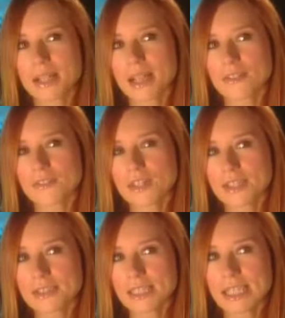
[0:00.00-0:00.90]
But I
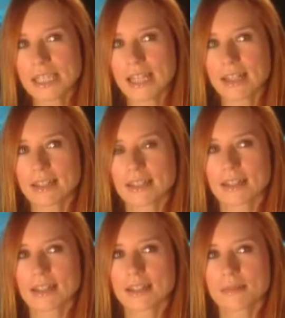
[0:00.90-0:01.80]
felt that
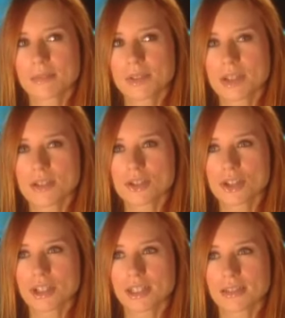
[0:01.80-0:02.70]
um,
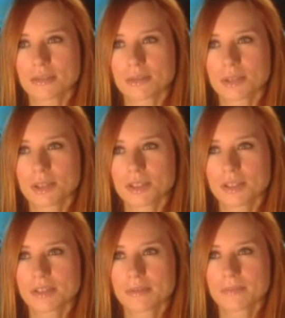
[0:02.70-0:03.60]
Sanji
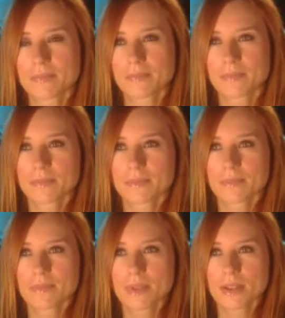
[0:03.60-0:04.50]
was
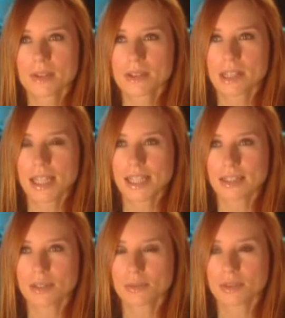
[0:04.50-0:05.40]

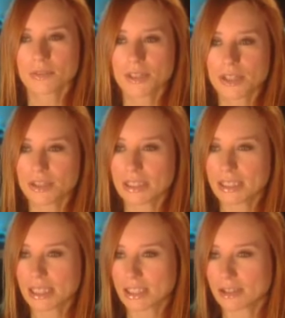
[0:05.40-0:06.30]
taking the word fairy
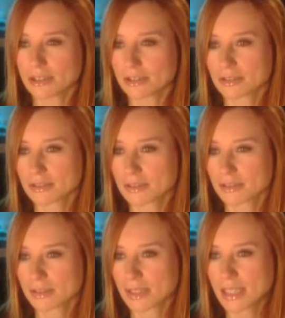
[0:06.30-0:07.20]
tale
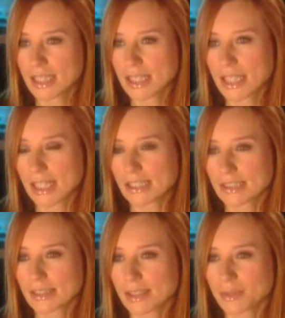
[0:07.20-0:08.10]

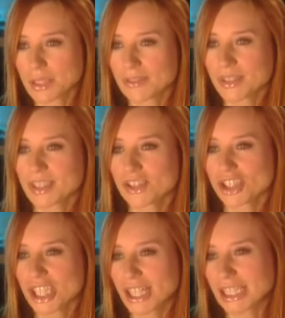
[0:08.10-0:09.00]
and saying we have
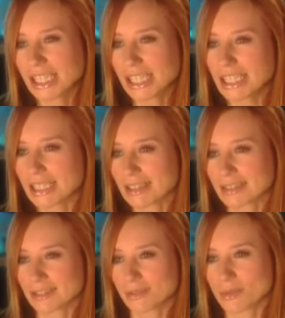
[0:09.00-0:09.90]
such an
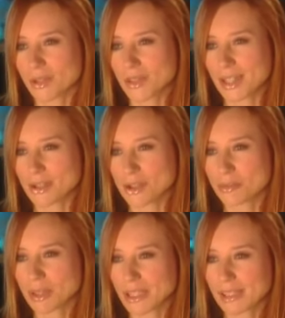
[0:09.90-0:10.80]
idea of what that
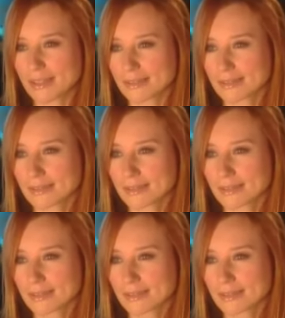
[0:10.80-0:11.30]
should be,